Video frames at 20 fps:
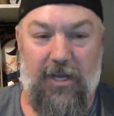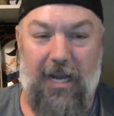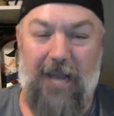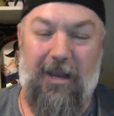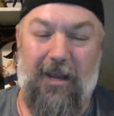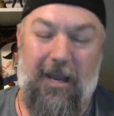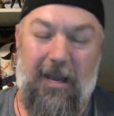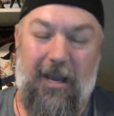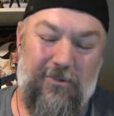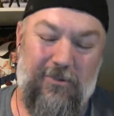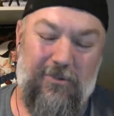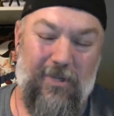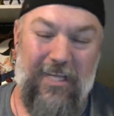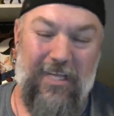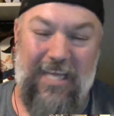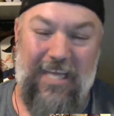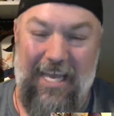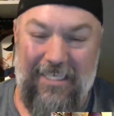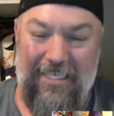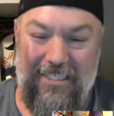I was
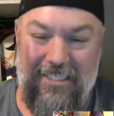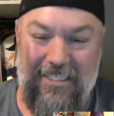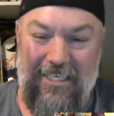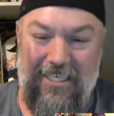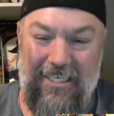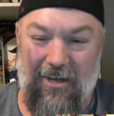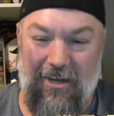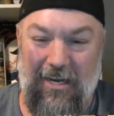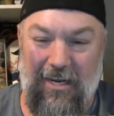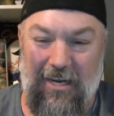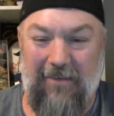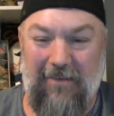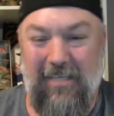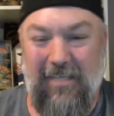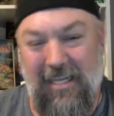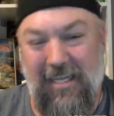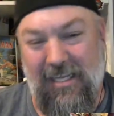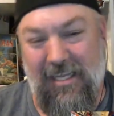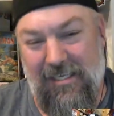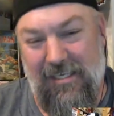really hesitant on it. I was
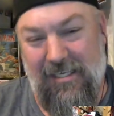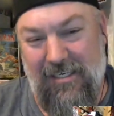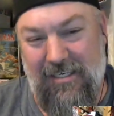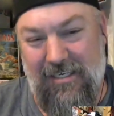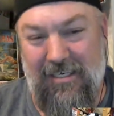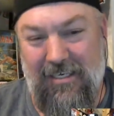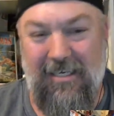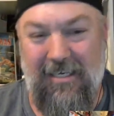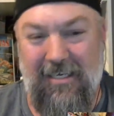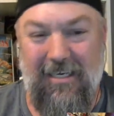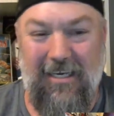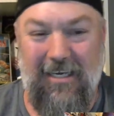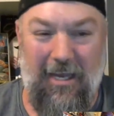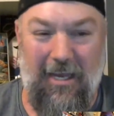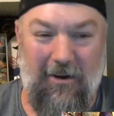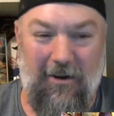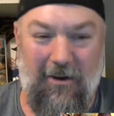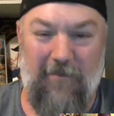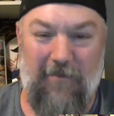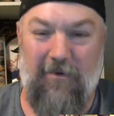kind of like, I
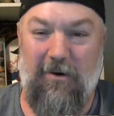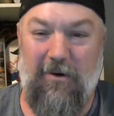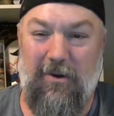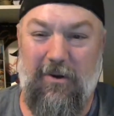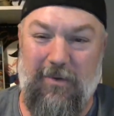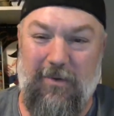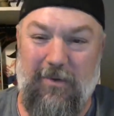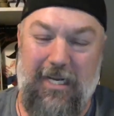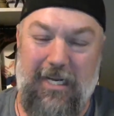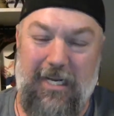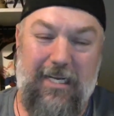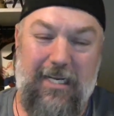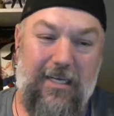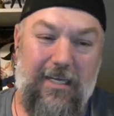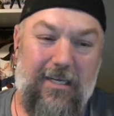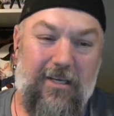don't know if I want to read it.